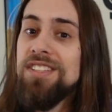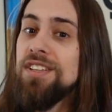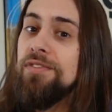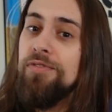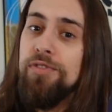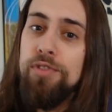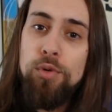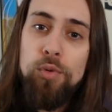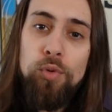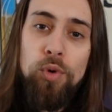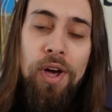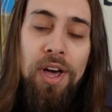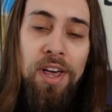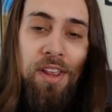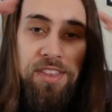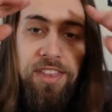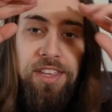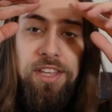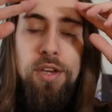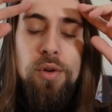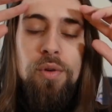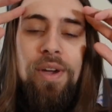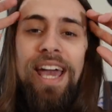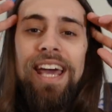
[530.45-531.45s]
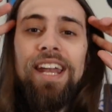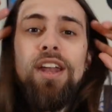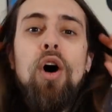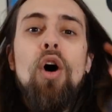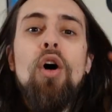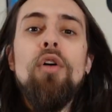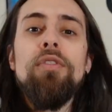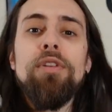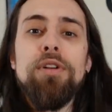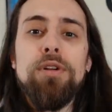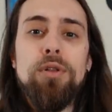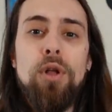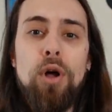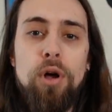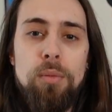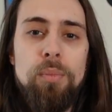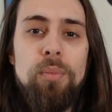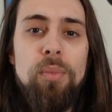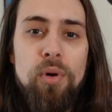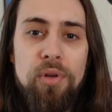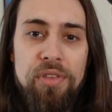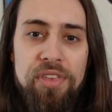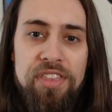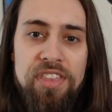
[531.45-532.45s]
if you think you can overclock
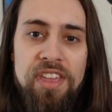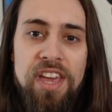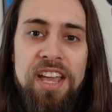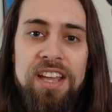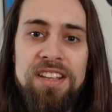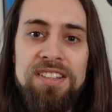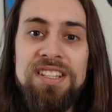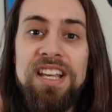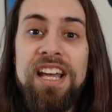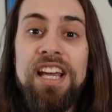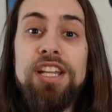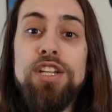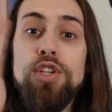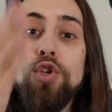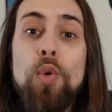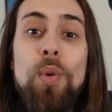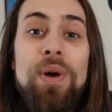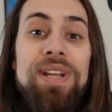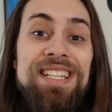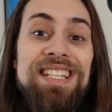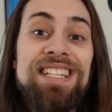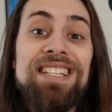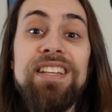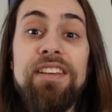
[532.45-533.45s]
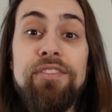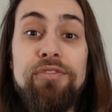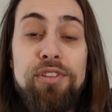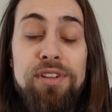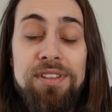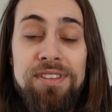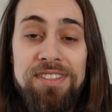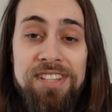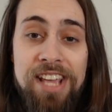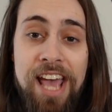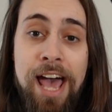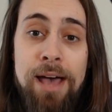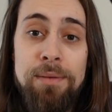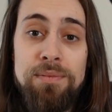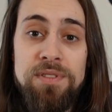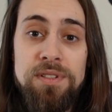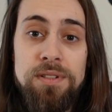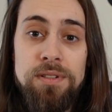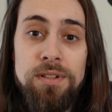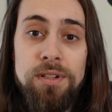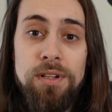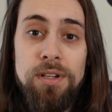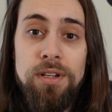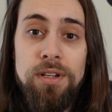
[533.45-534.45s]
both things, do it in different tabs.